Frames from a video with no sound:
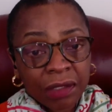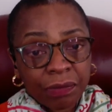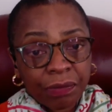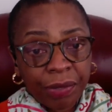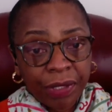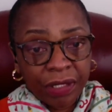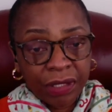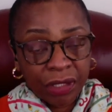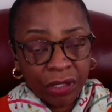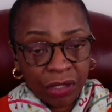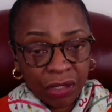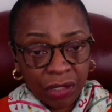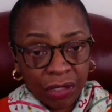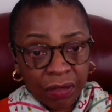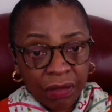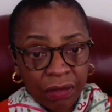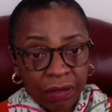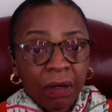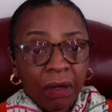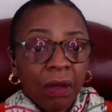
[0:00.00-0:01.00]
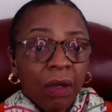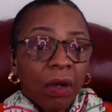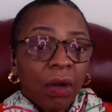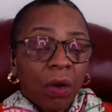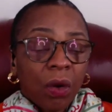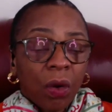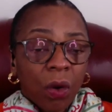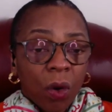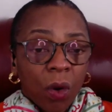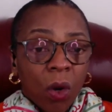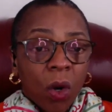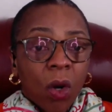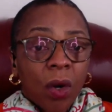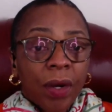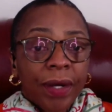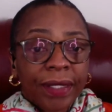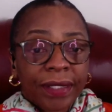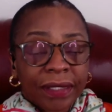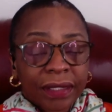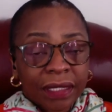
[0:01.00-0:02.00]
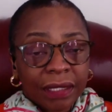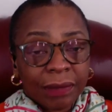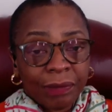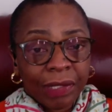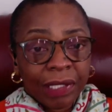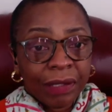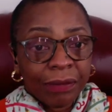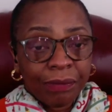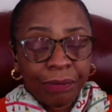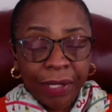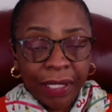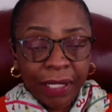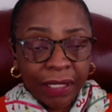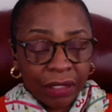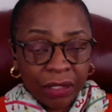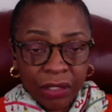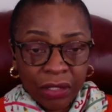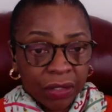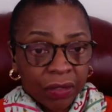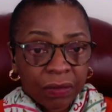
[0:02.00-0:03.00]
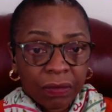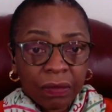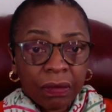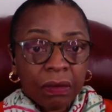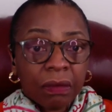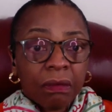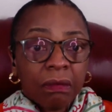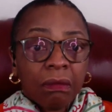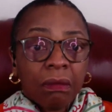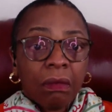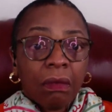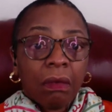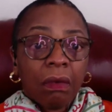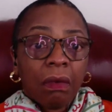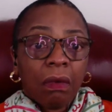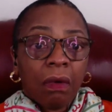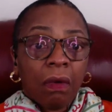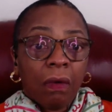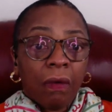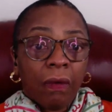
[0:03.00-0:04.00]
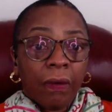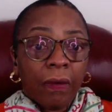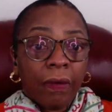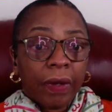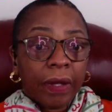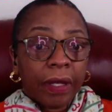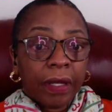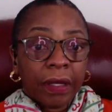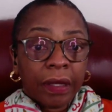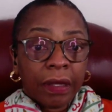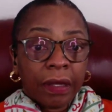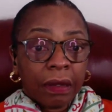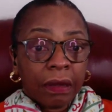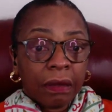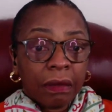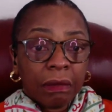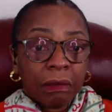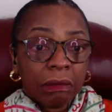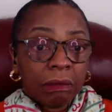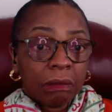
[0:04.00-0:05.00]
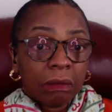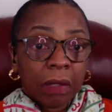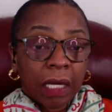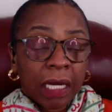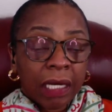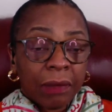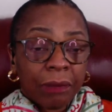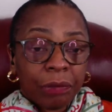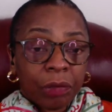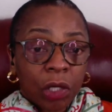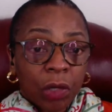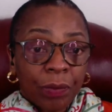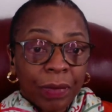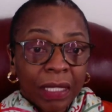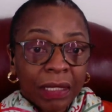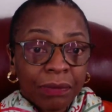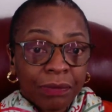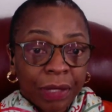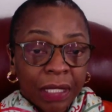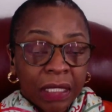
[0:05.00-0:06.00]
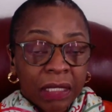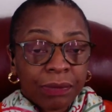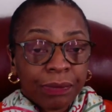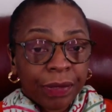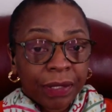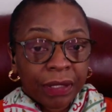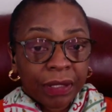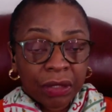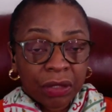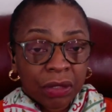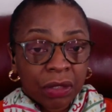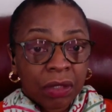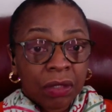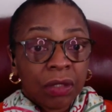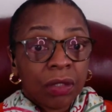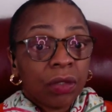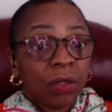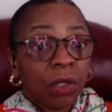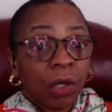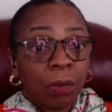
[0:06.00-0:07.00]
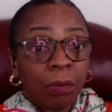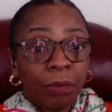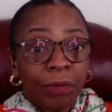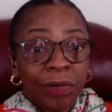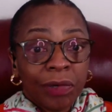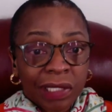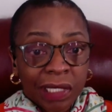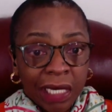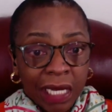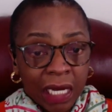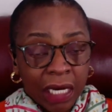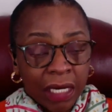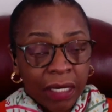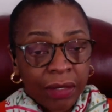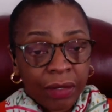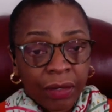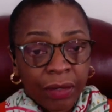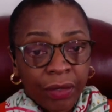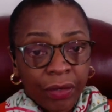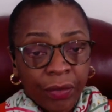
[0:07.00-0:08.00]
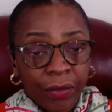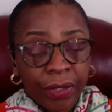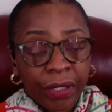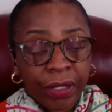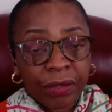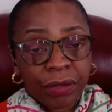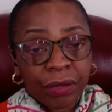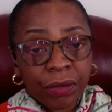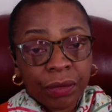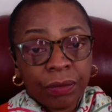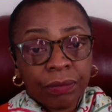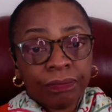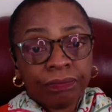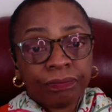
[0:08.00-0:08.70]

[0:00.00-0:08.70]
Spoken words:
petition, or a sibling petition, or an employment-based petition, you're most likely not going to